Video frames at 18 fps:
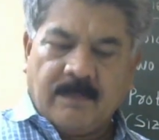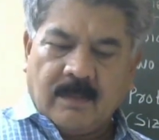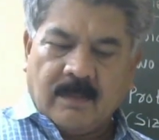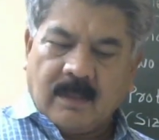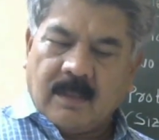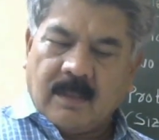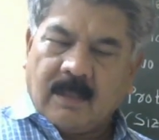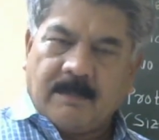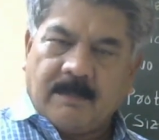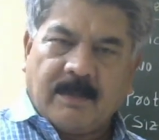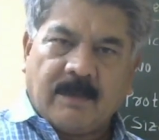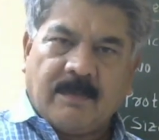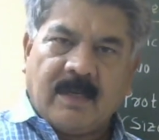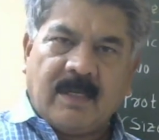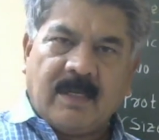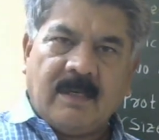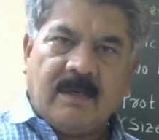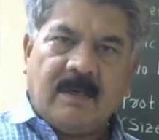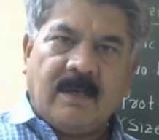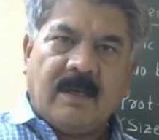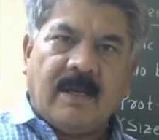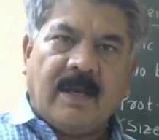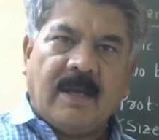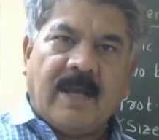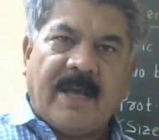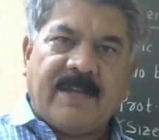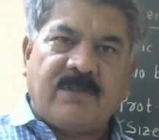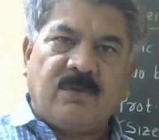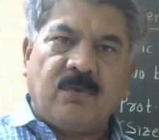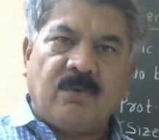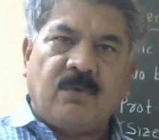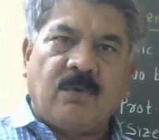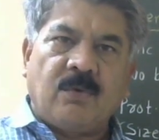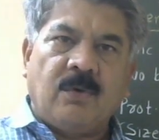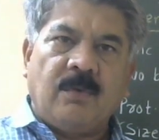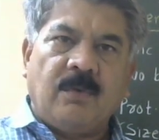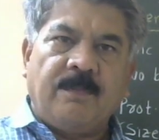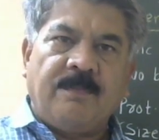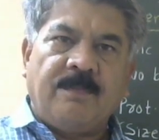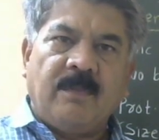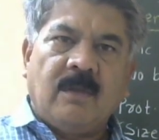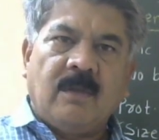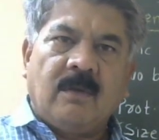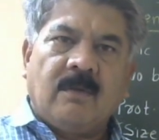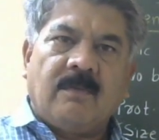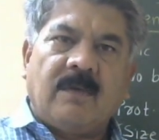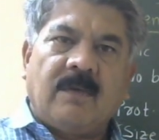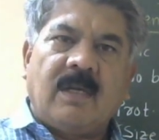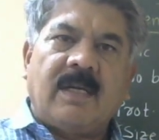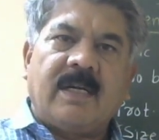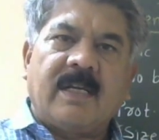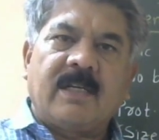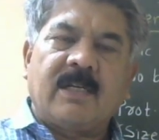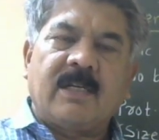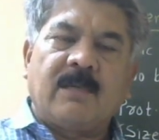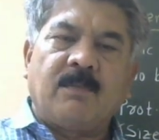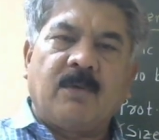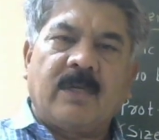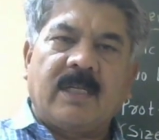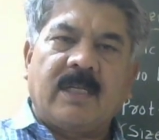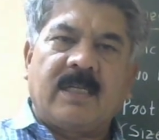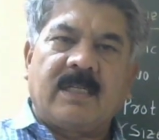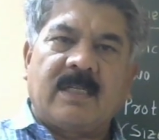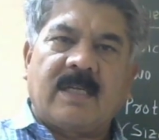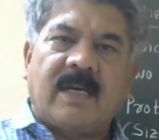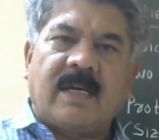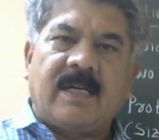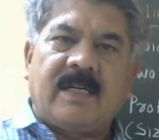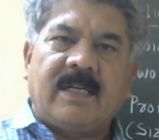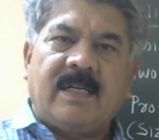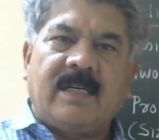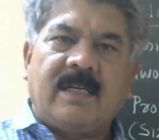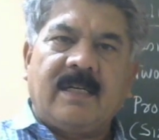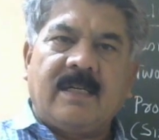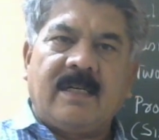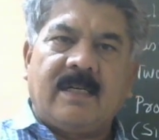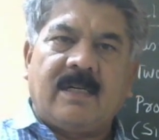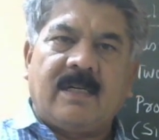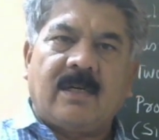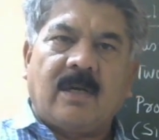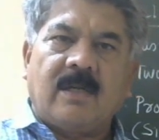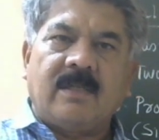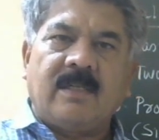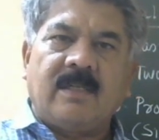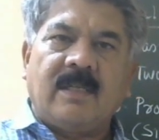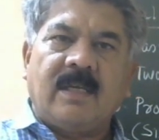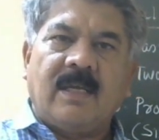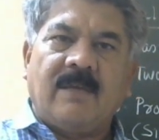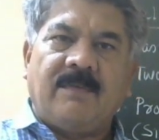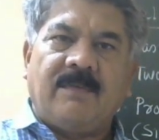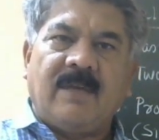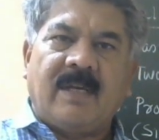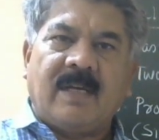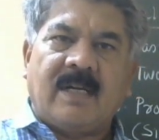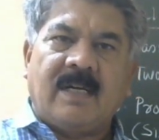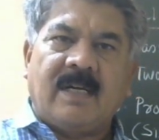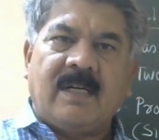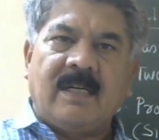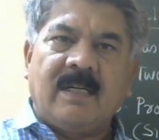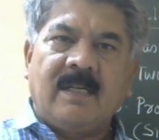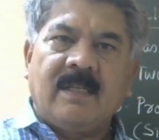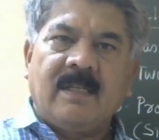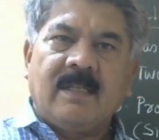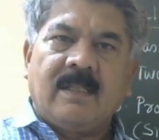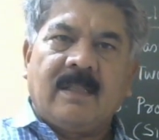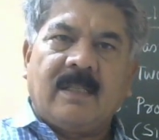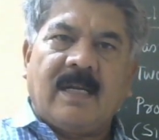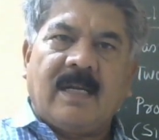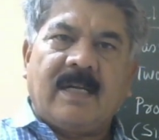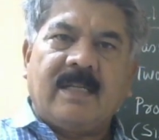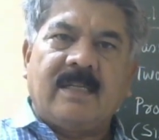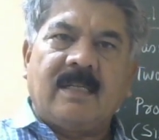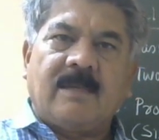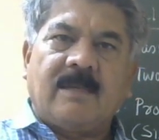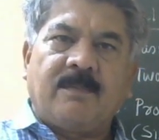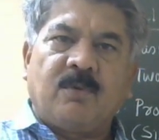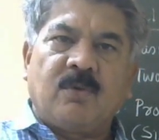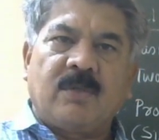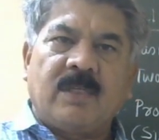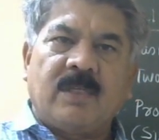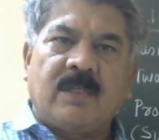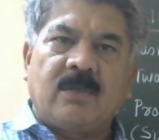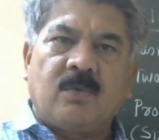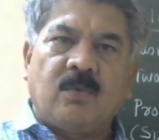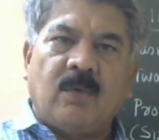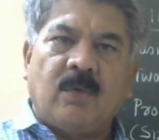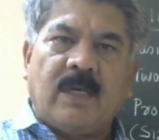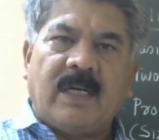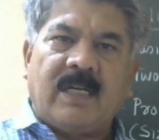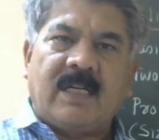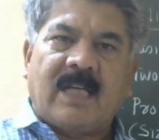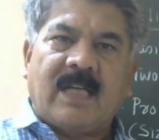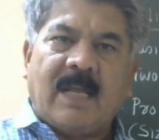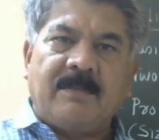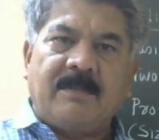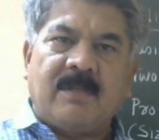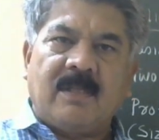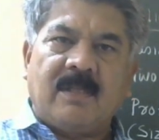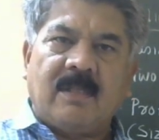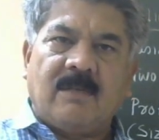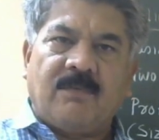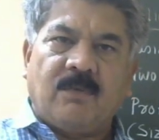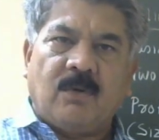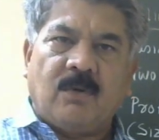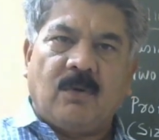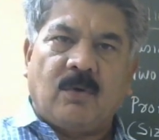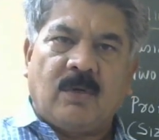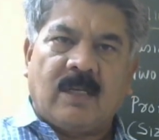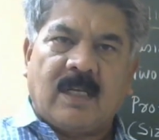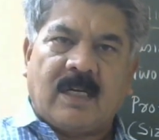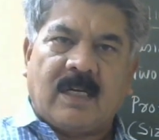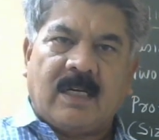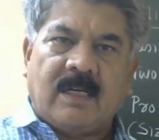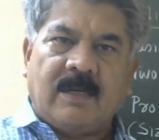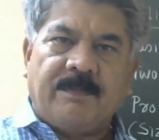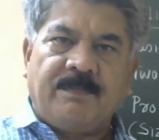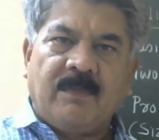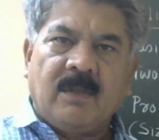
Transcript: Number one, as you know, when induction motor is started, it draws heavy current, that is up to 6 to 8 times the full load current.